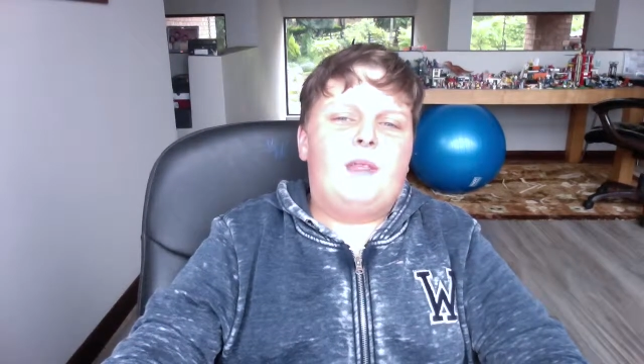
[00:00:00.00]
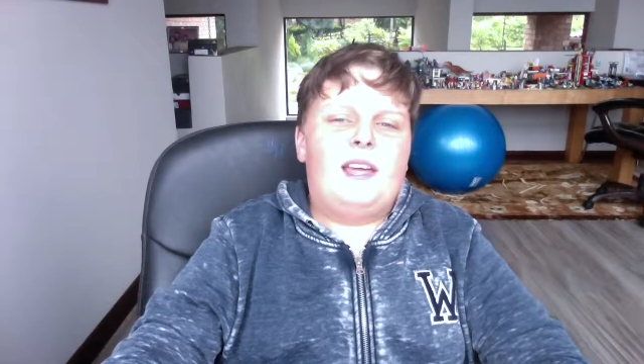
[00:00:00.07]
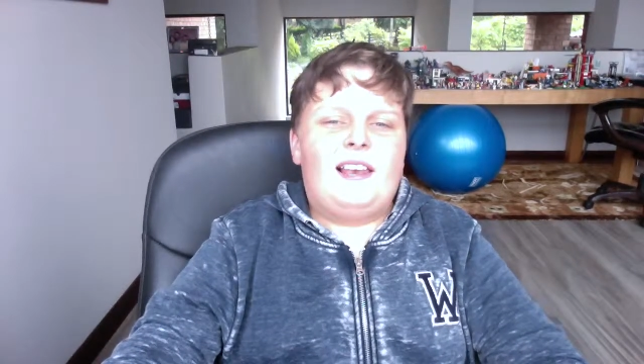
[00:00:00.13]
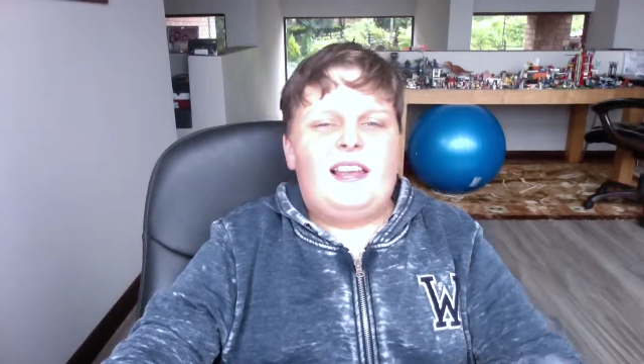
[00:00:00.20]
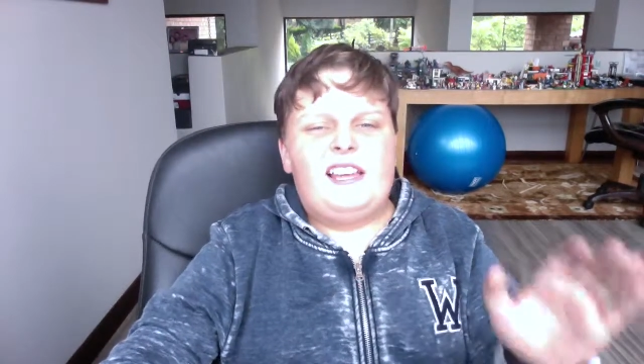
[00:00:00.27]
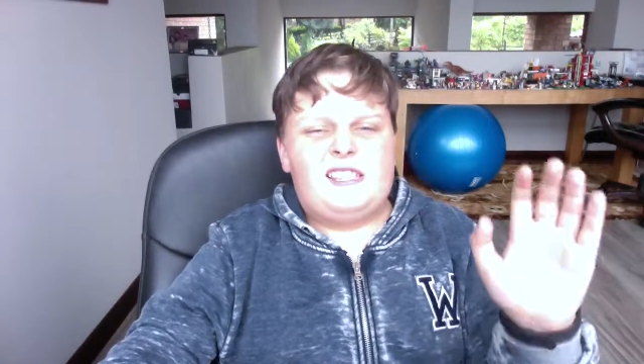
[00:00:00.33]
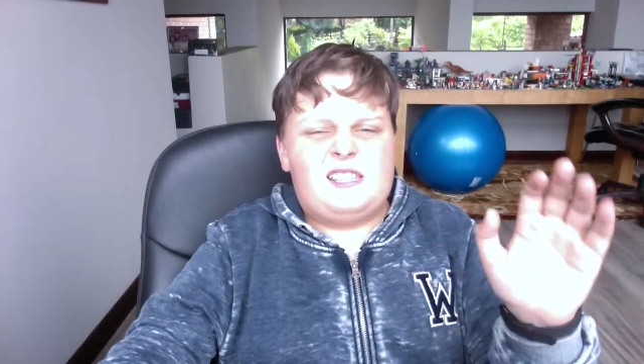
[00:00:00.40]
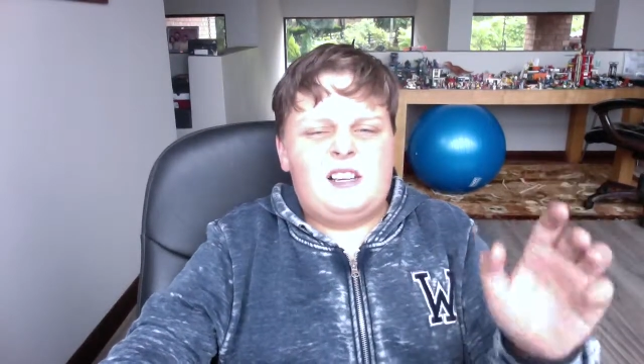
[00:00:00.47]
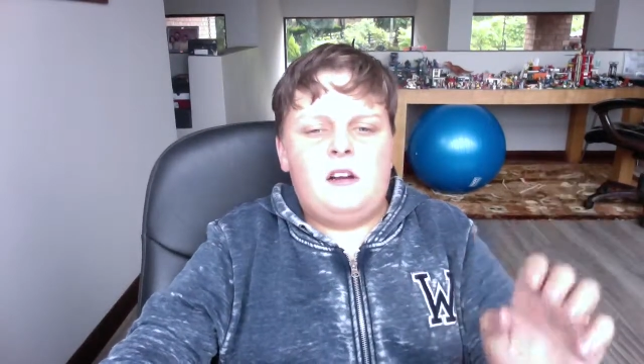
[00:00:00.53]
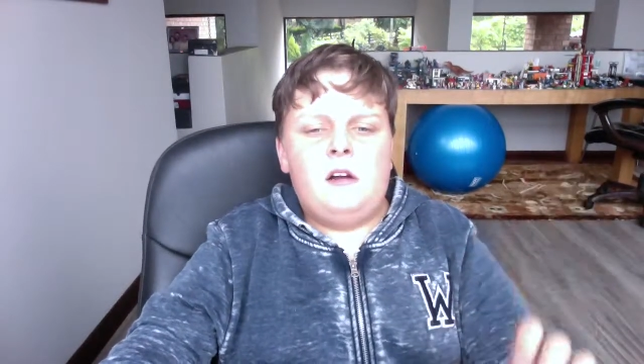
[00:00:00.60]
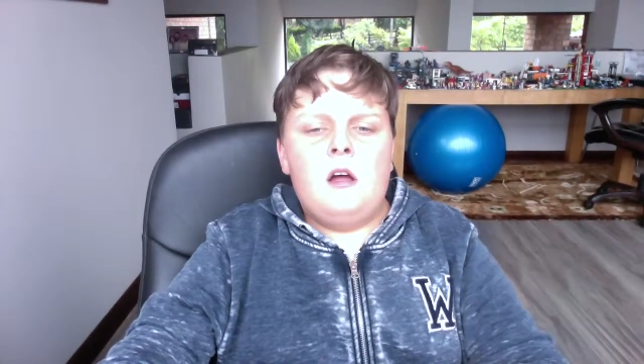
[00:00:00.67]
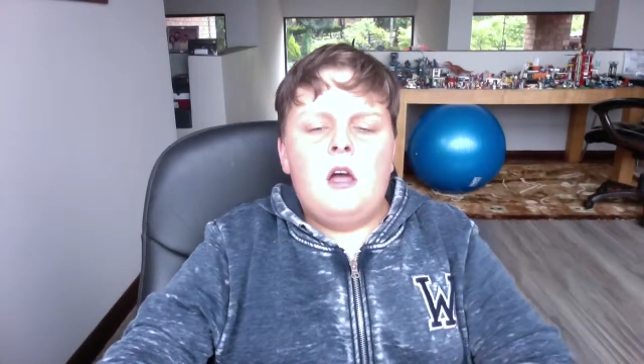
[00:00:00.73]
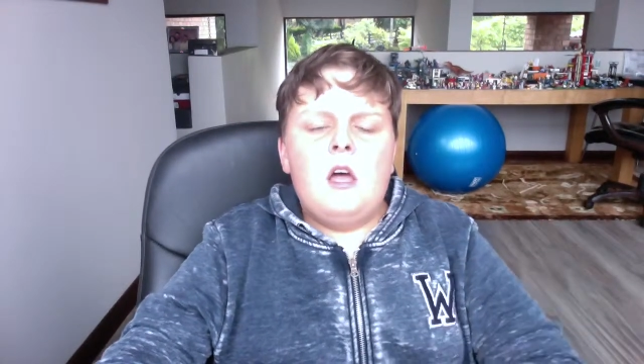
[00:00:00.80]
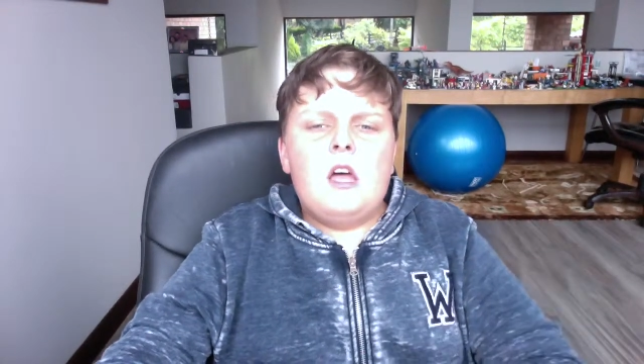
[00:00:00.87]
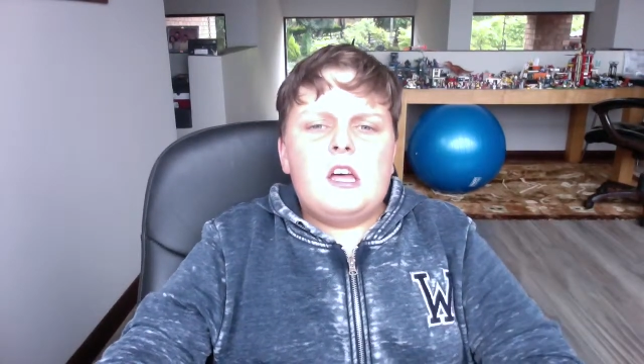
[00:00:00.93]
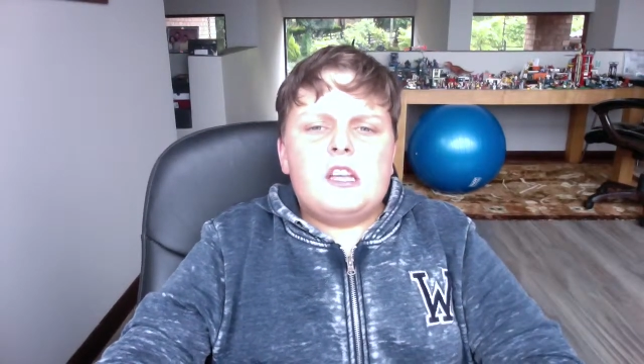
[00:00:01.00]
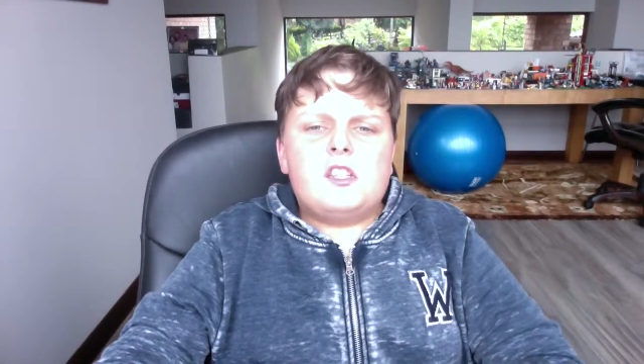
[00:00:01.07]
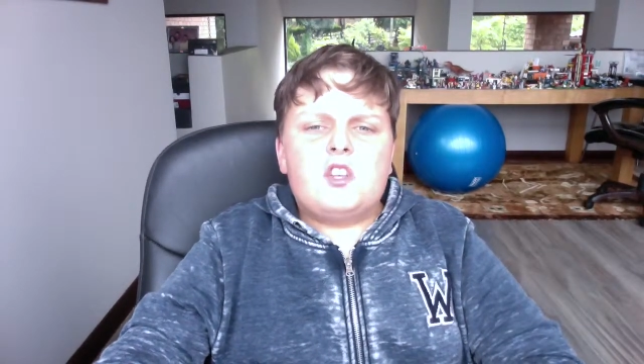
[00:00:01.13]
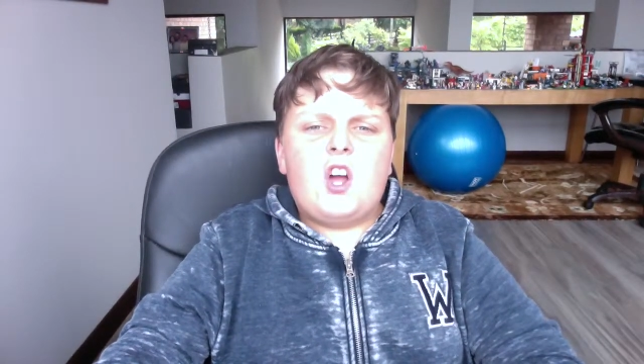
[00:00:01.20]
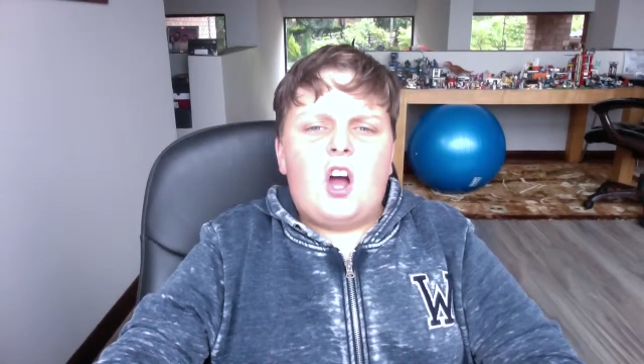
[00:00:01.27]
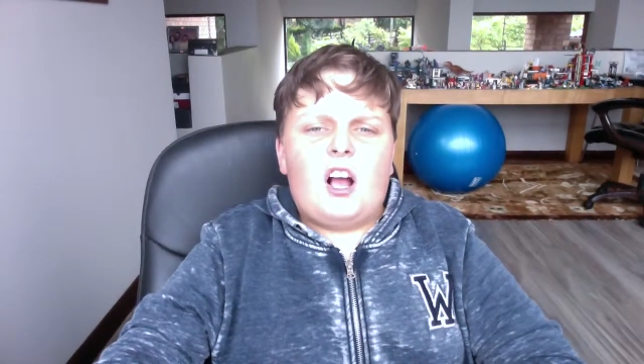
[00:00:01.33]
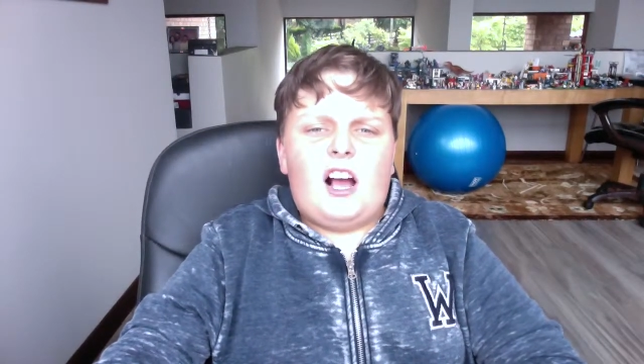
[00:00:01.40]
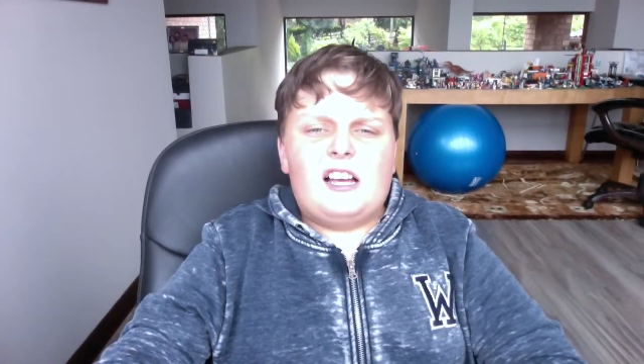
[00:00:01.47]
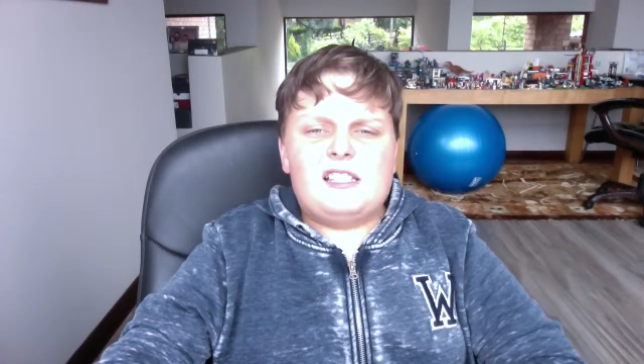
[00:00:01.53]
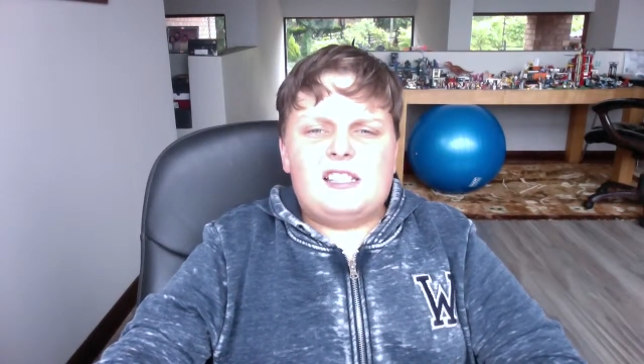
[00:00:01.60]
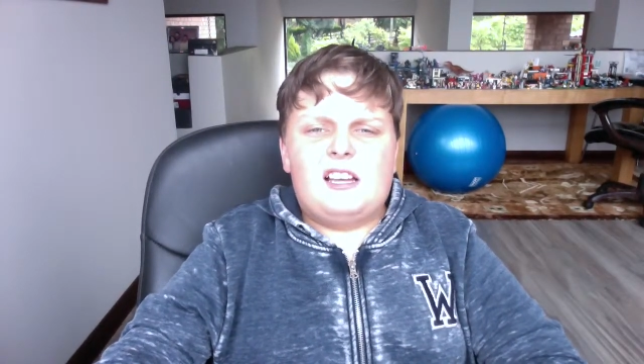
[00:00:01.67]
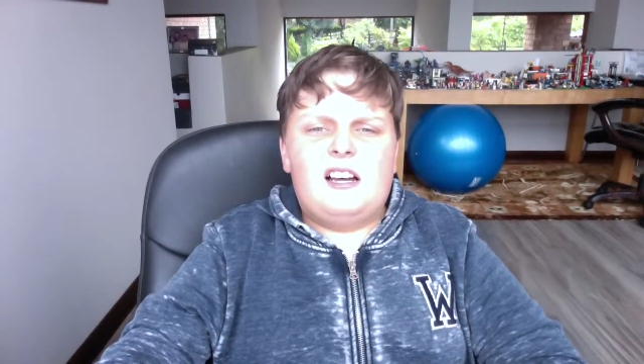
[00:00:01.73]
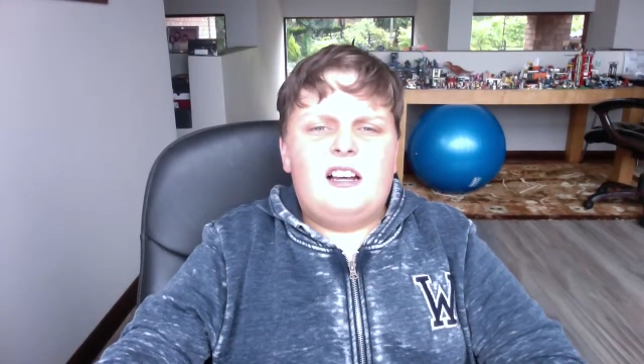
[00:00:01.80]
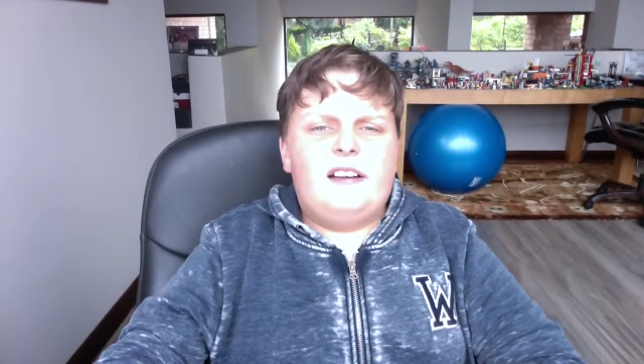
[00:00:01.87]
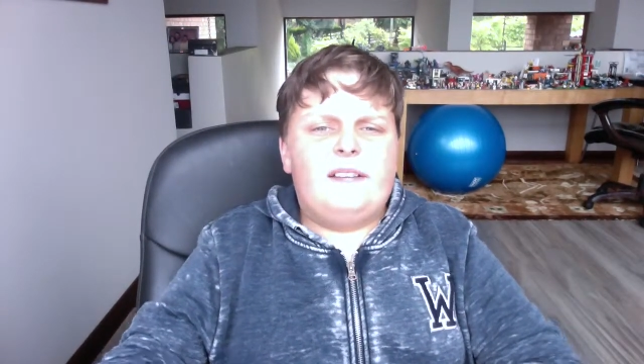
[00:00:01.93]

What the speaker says: there later. So yeah, guys,